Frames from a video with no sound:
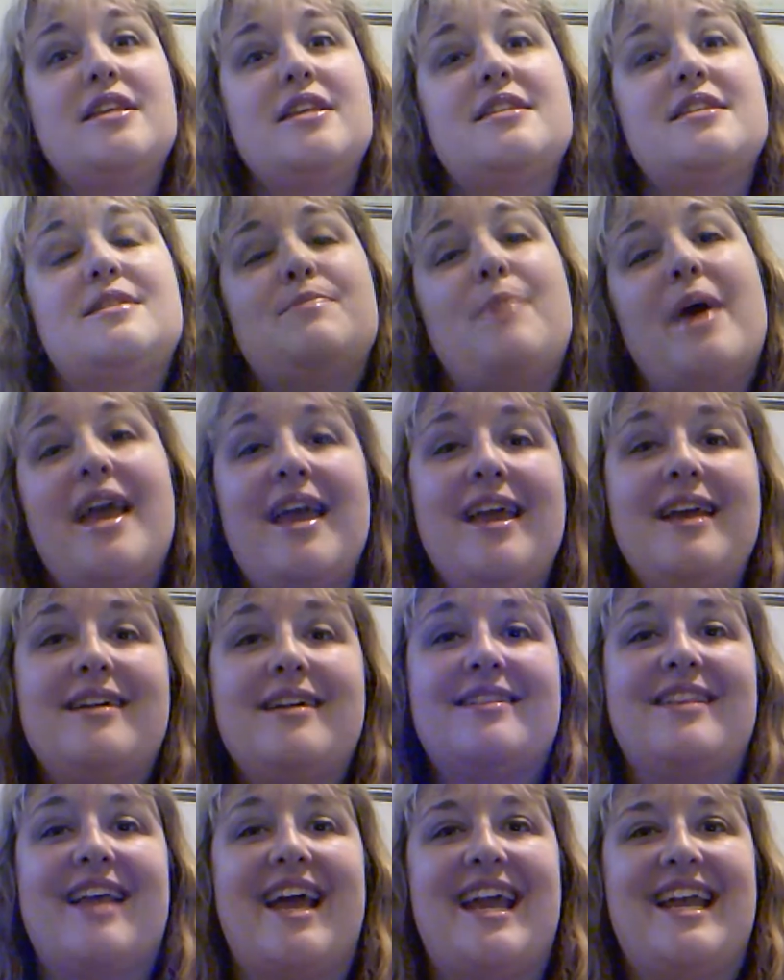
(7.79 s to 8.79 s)
This is
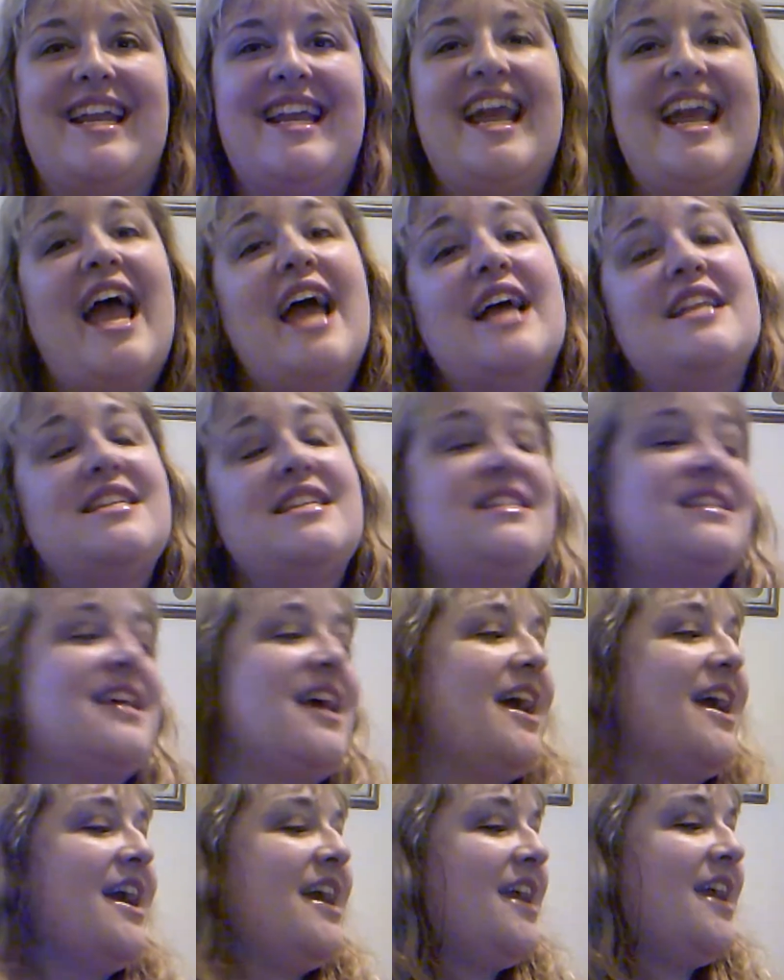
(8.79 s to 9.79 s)
Pink Lady, and
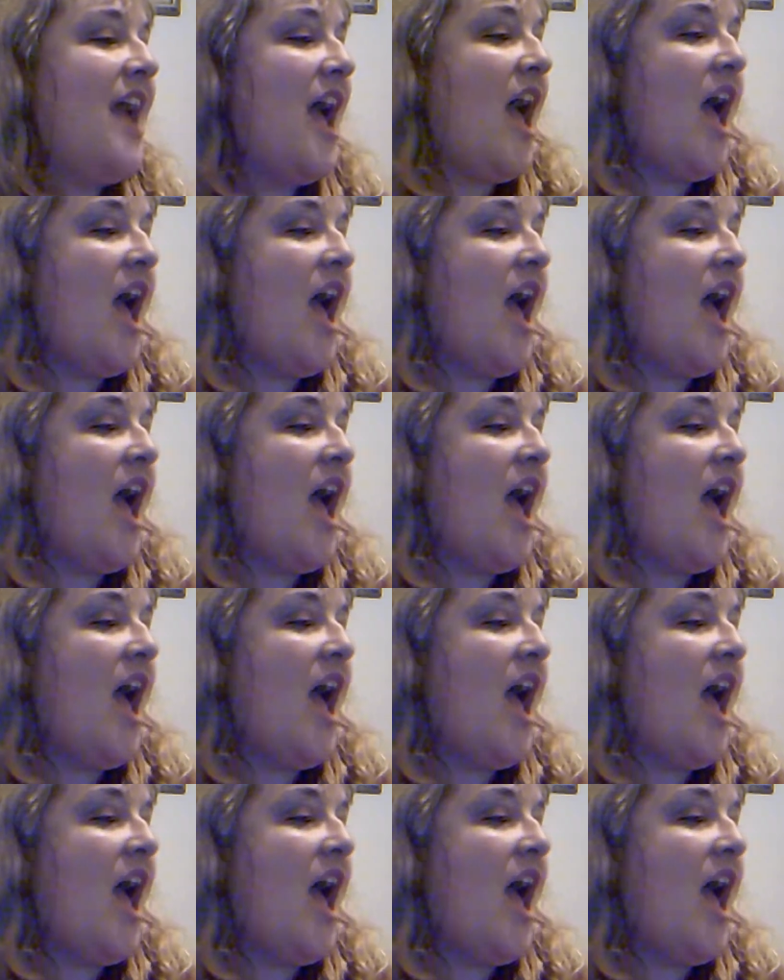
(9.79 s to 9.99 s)
today